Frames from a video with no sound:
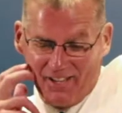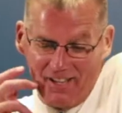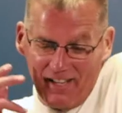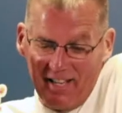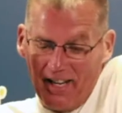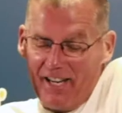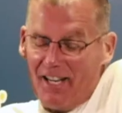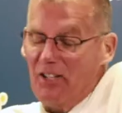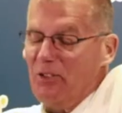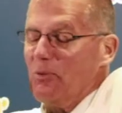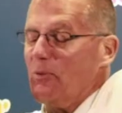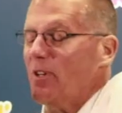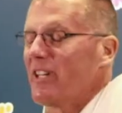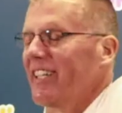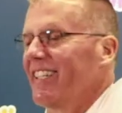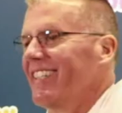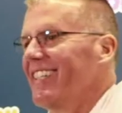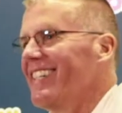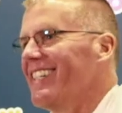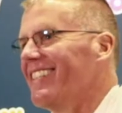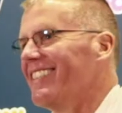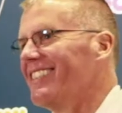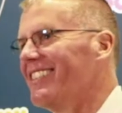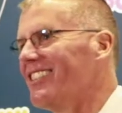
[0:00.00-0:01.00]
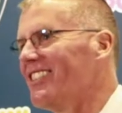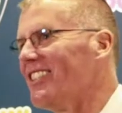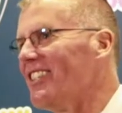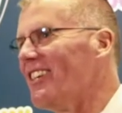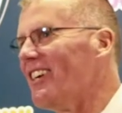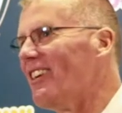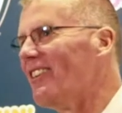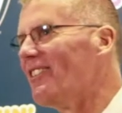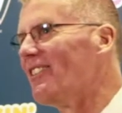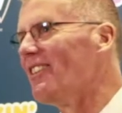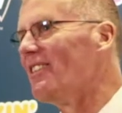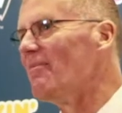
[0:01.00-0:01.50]
it is what it is, you
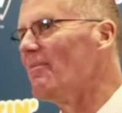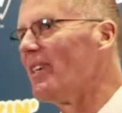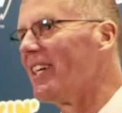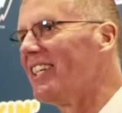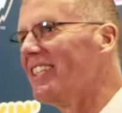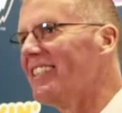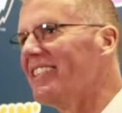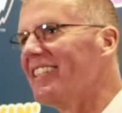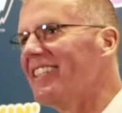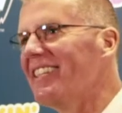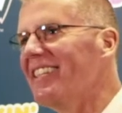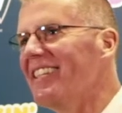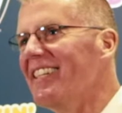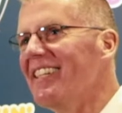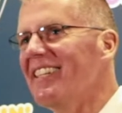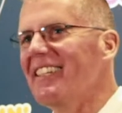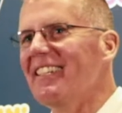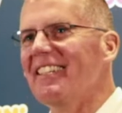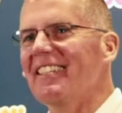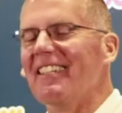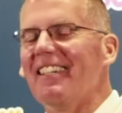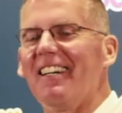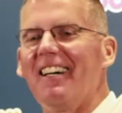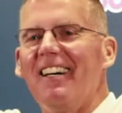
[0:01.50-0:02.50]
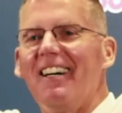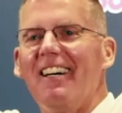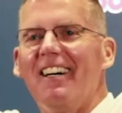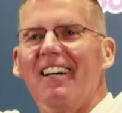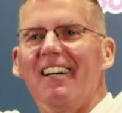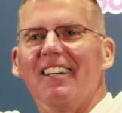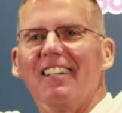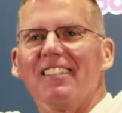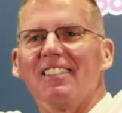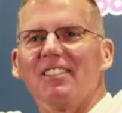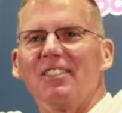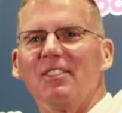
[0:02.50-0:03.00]
know. I mean,
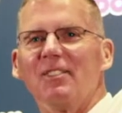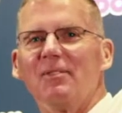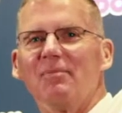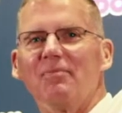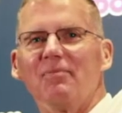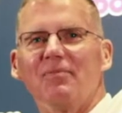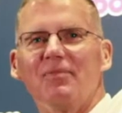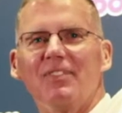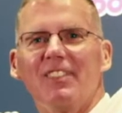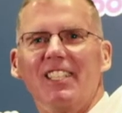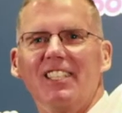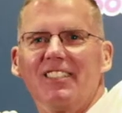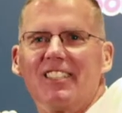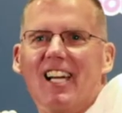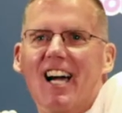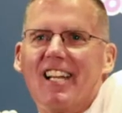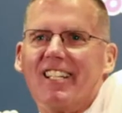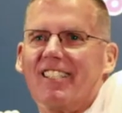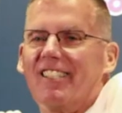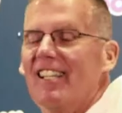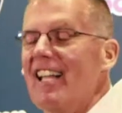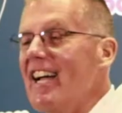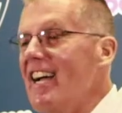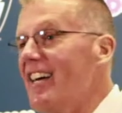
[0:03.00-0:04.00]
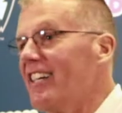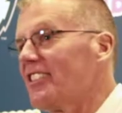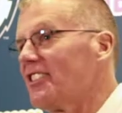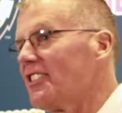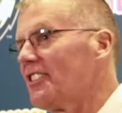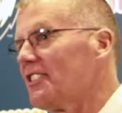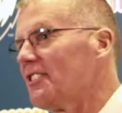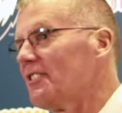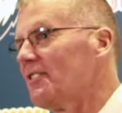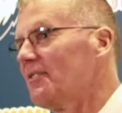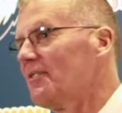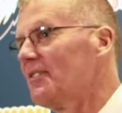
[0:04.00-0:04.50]
uh, he's got
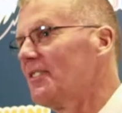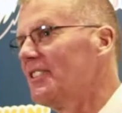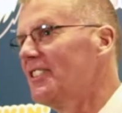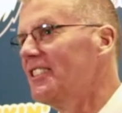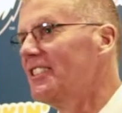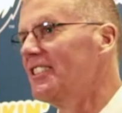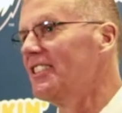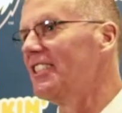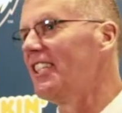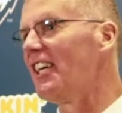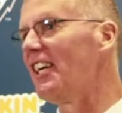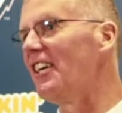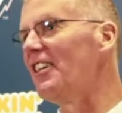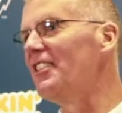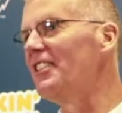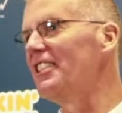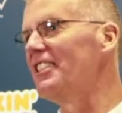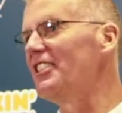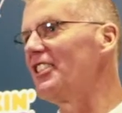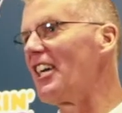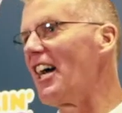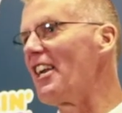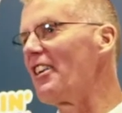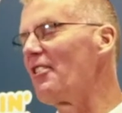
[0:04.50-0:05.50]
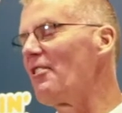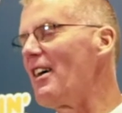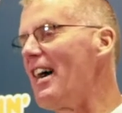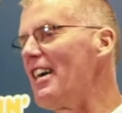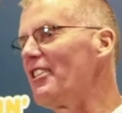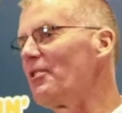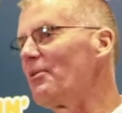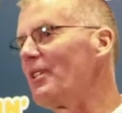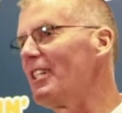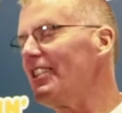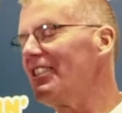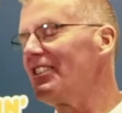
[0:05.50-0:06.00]
class, you know, and he's got to
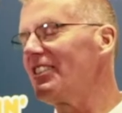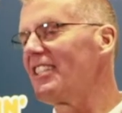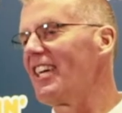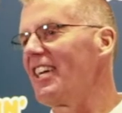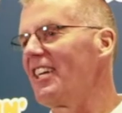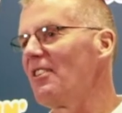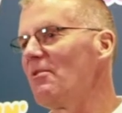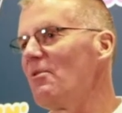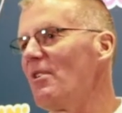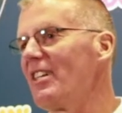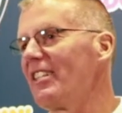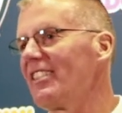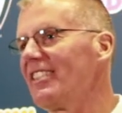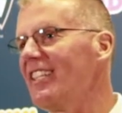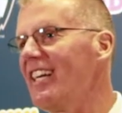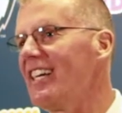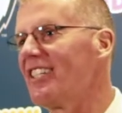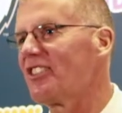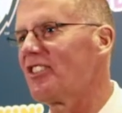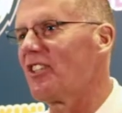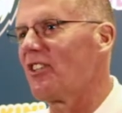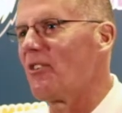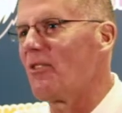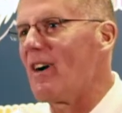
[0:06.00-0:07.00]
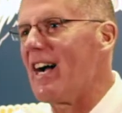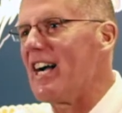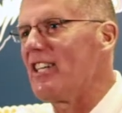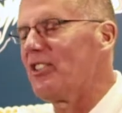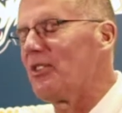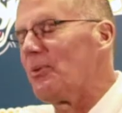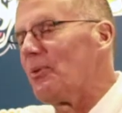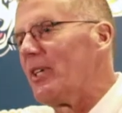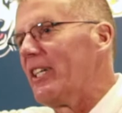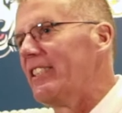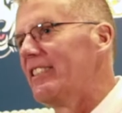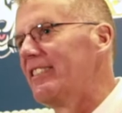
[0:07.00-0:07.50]
graduate. He's taken one class to
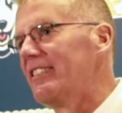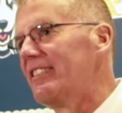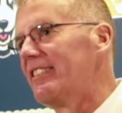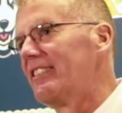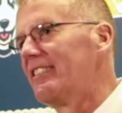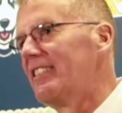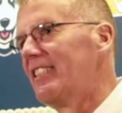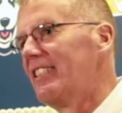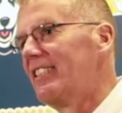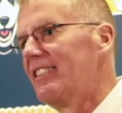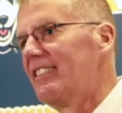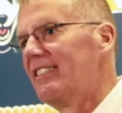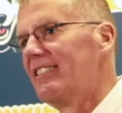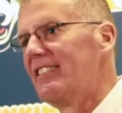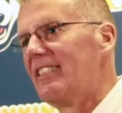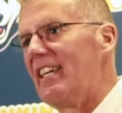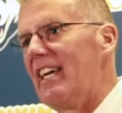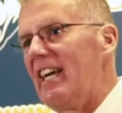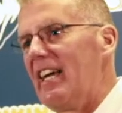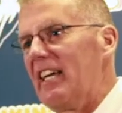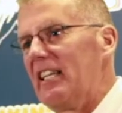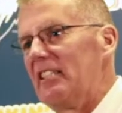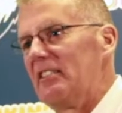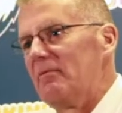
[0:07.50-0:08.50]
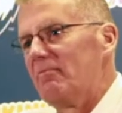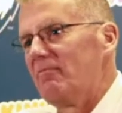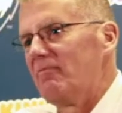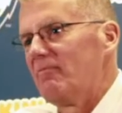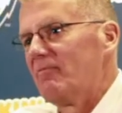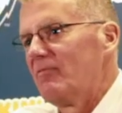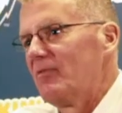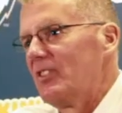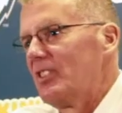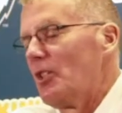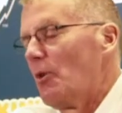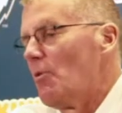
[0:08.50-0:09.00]
graduate.
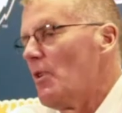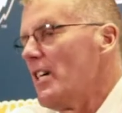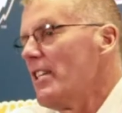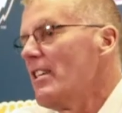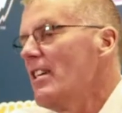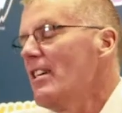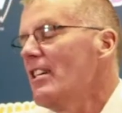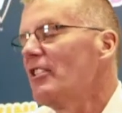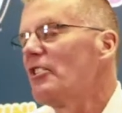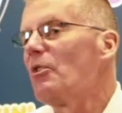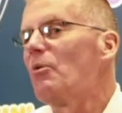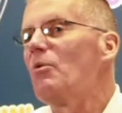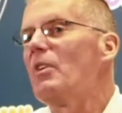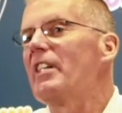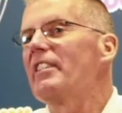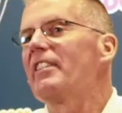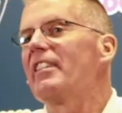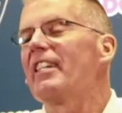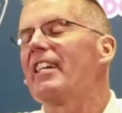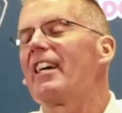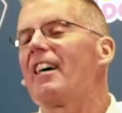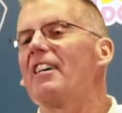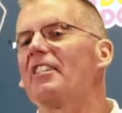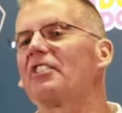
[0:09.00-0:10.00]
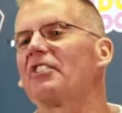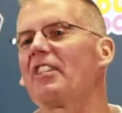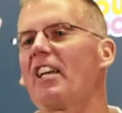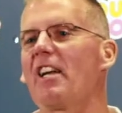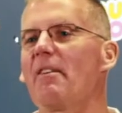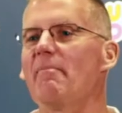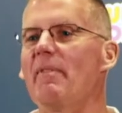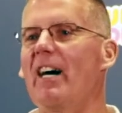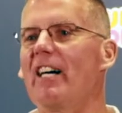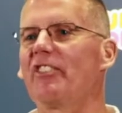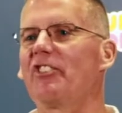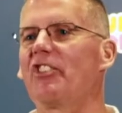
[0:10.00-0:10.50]
And the one, the one thing I'll
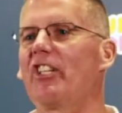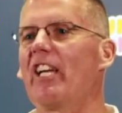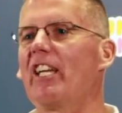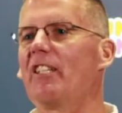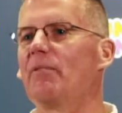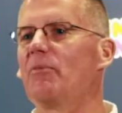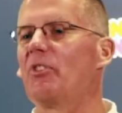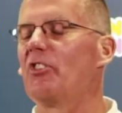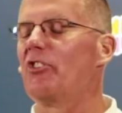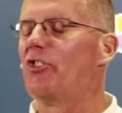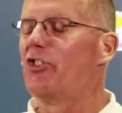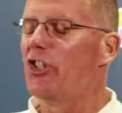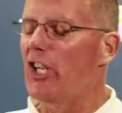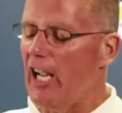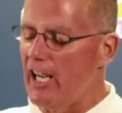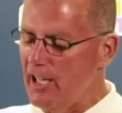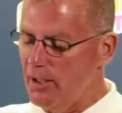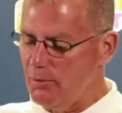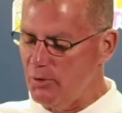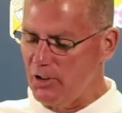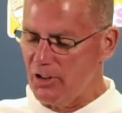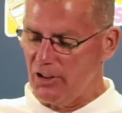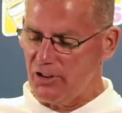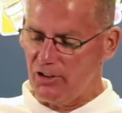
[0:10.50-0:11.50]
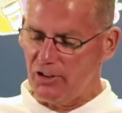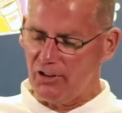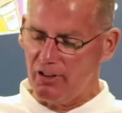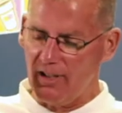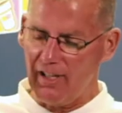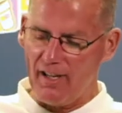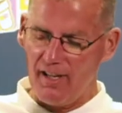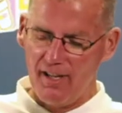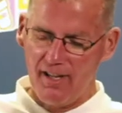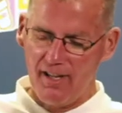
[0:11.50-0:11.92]
say about James, James is,